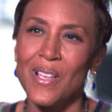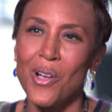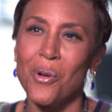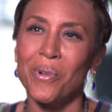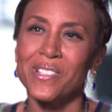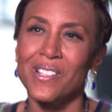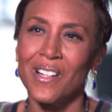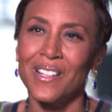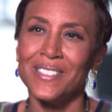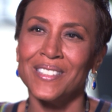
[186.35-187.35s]
Always
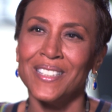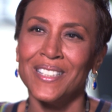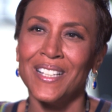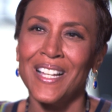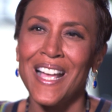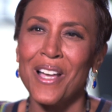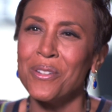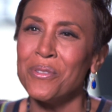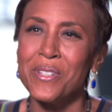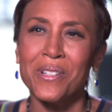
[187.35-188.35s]
on. How
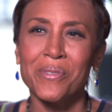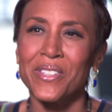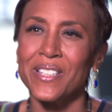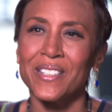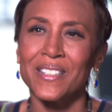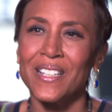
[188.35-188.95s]
do you deal with it?